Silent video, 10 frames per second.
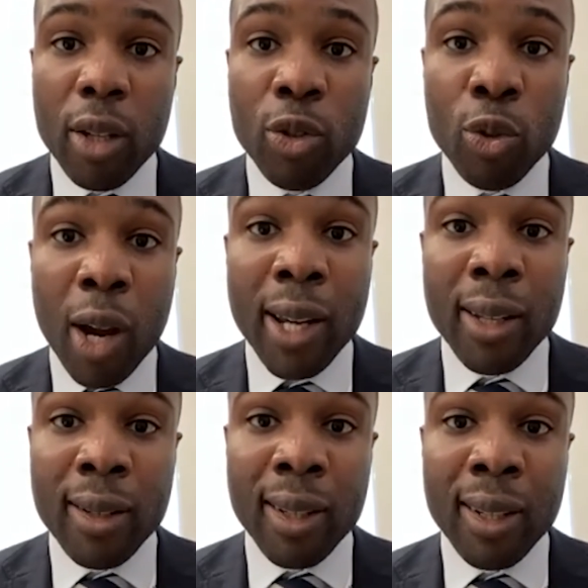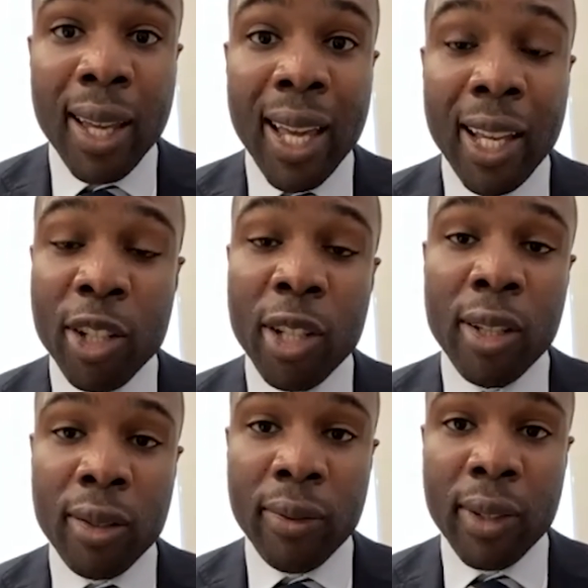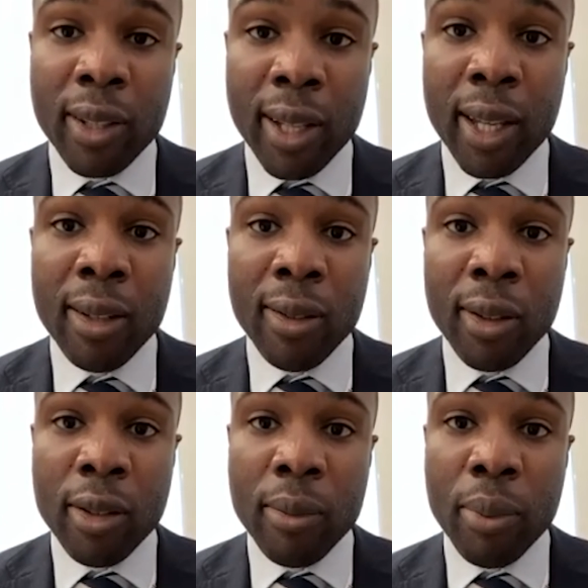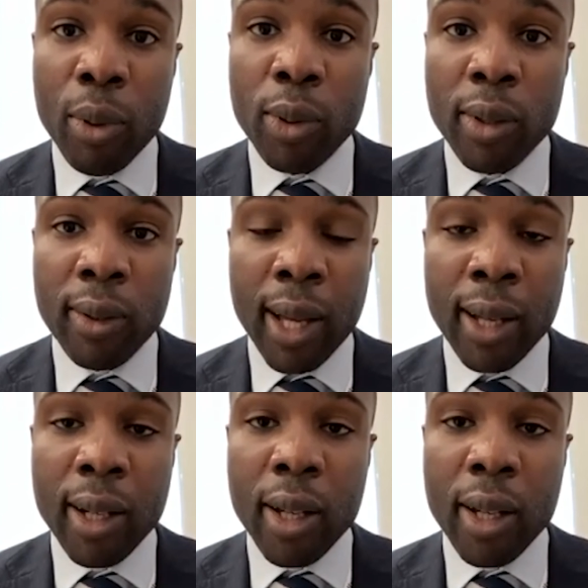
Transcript: dryness and itchiness of the skin. And so it's important that